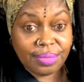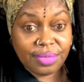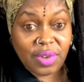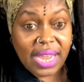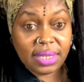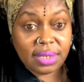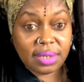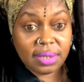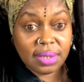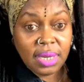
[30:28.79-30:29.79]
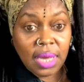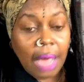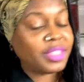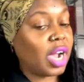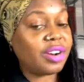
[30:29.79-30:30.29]
right?
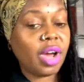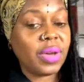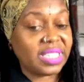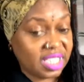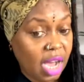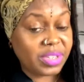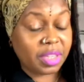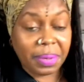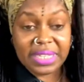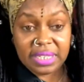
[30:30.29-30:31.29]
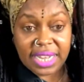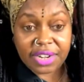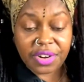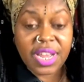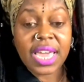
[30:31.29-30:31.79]
I'm sorry, no, his son was the police
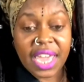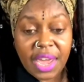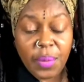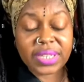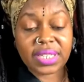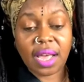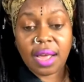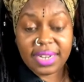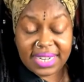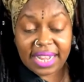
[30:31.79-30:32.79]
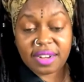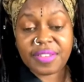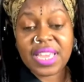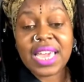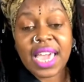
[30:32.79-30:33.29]
detective. He was a
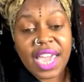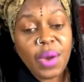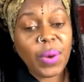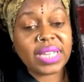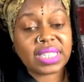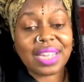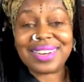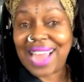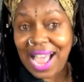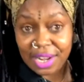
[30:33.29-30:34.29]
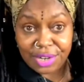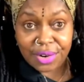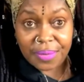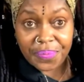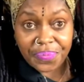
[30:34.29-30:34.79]
detective. He was a
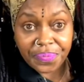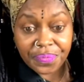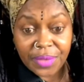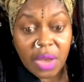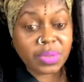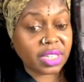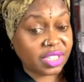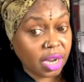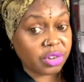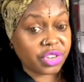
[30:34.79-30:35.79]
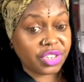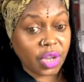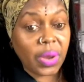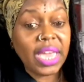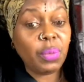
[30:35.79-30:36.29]
doctor. He was a surgeon,
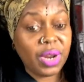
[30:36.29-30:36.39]
so he